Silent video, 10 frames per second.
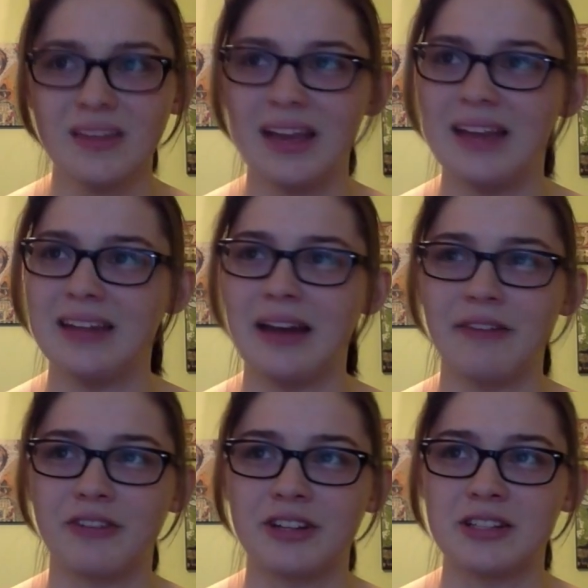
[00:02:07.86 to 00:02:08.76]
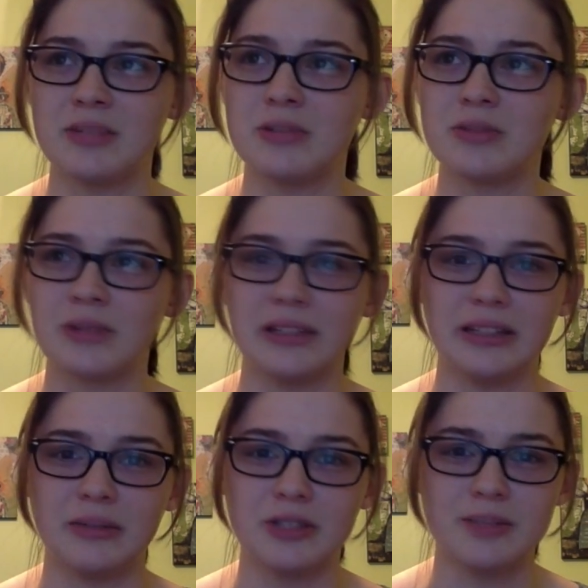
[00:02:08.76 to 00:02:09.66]
And at first it was
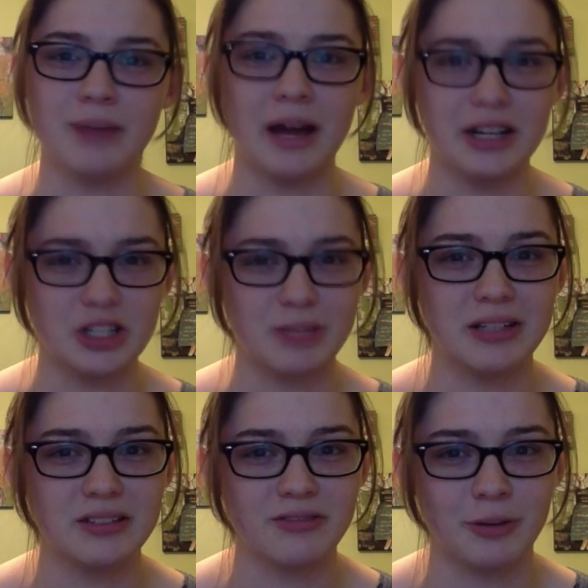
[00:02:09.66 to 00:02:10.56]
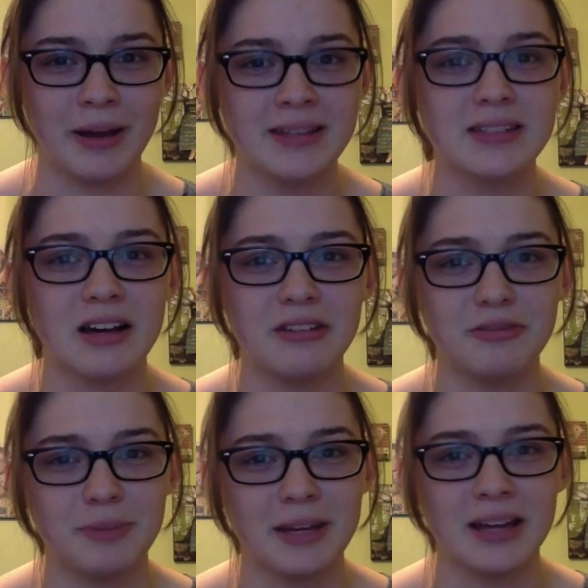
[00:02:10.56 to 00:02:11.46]
a punishment for myself
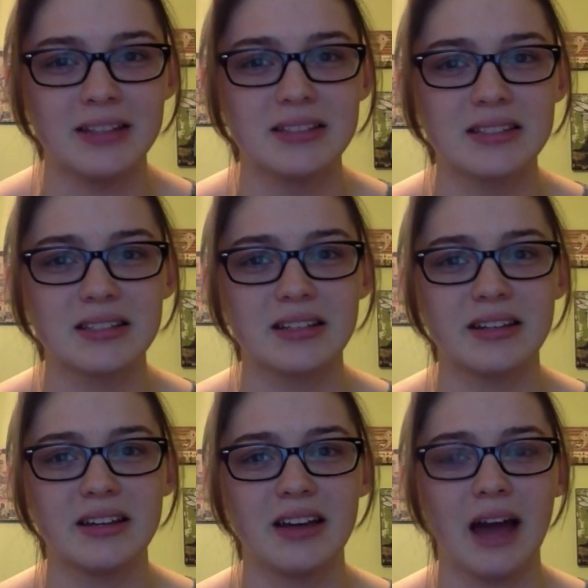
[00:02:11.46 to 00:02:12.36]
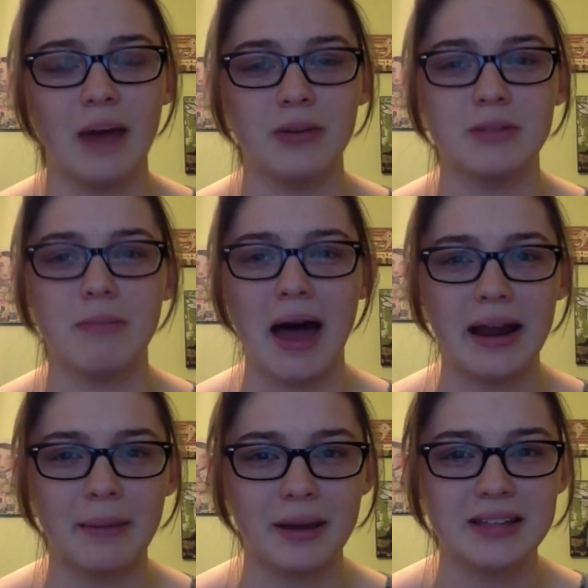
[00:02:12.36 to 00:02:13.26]
because I was mad
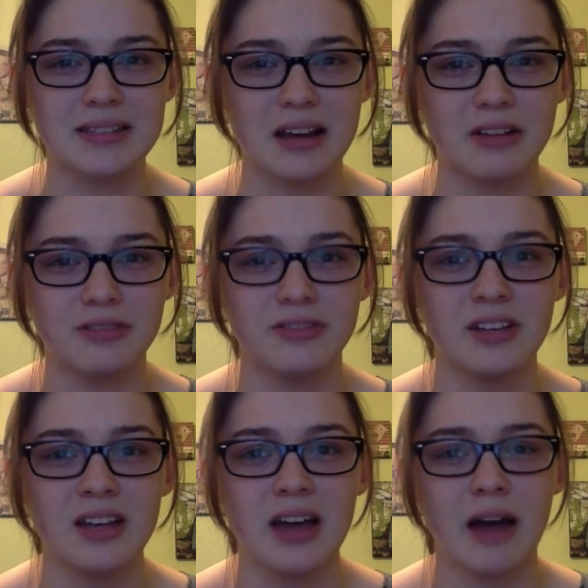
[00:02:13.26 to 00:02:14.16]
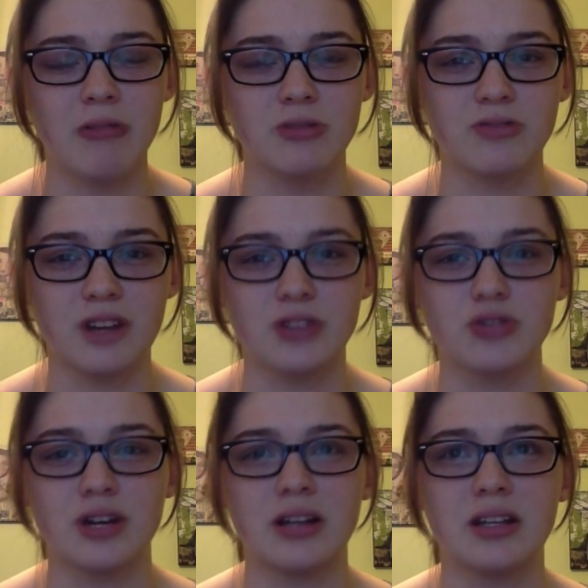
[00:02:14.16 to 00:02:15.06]
at myself. I was
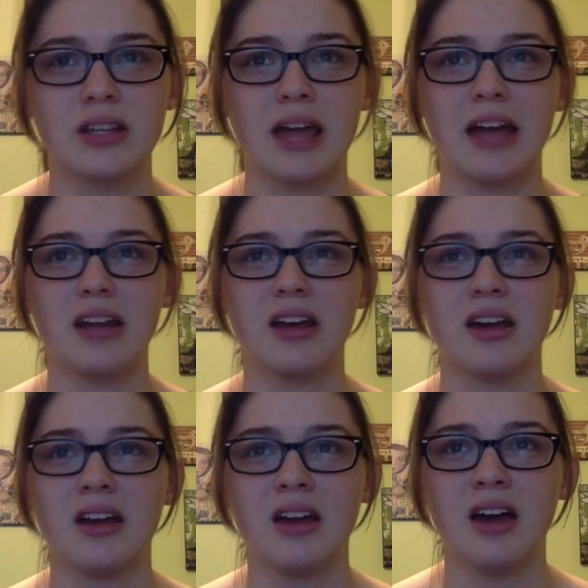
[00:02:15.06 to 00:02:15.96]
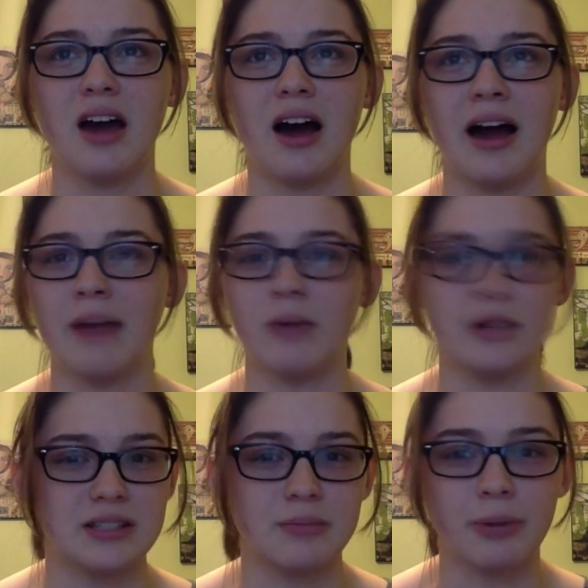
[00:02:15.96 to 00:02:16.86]
frustrated that I
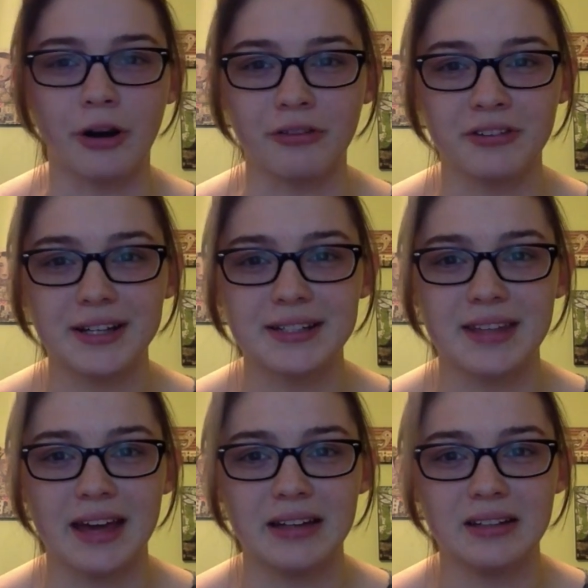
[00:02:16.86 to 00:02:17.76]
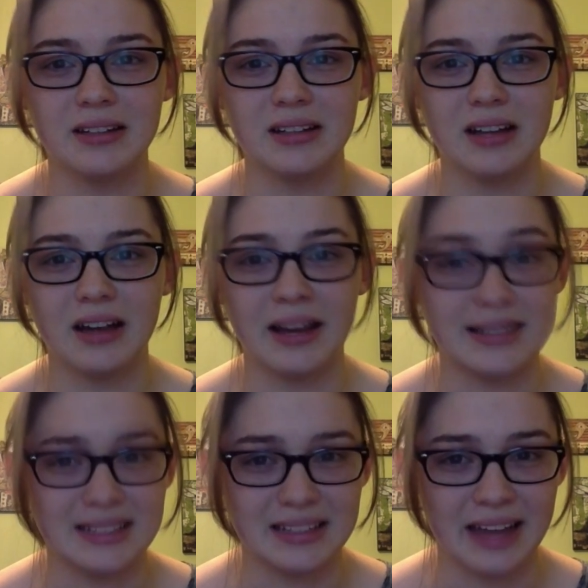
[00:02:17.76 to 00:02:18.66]
wasn't perfect, that I
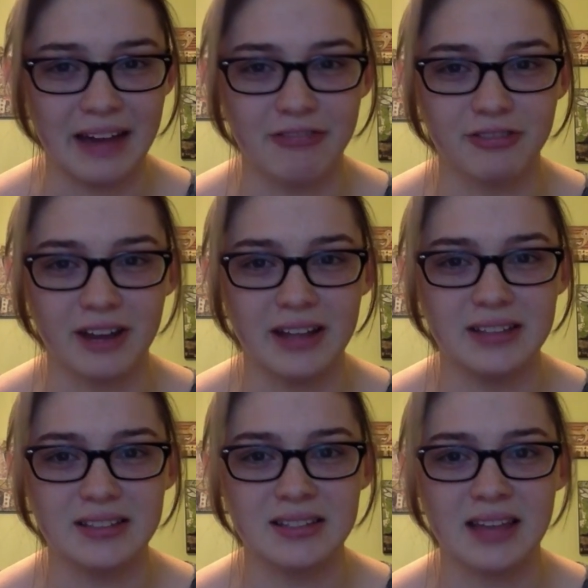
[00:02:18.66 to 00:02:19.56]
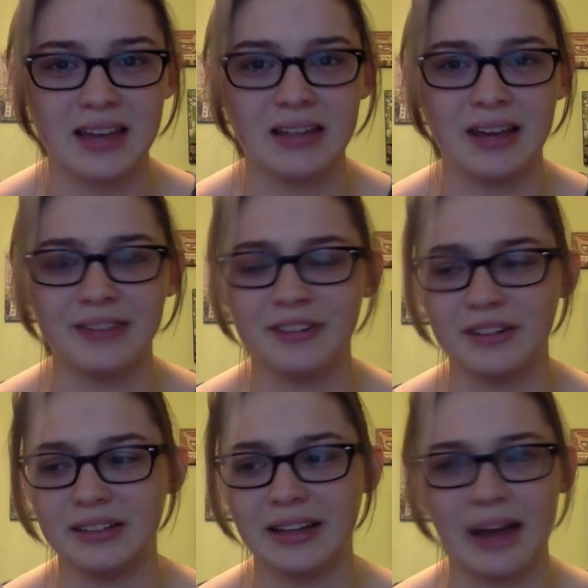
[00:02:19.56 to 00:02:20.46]
didn't have friends, that I
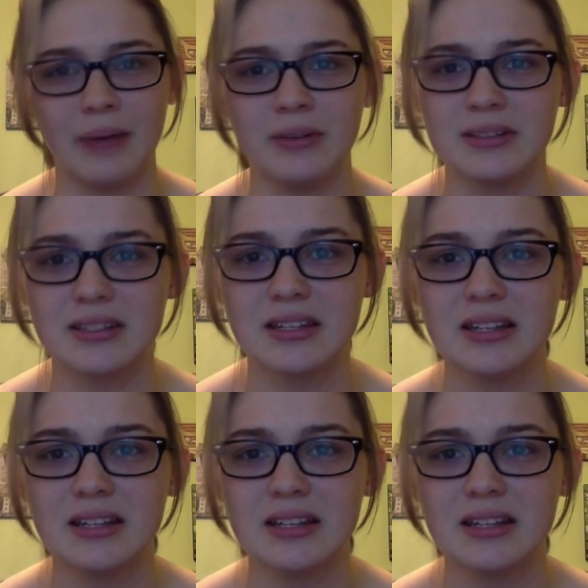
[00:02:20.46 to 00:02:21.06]
felt like I was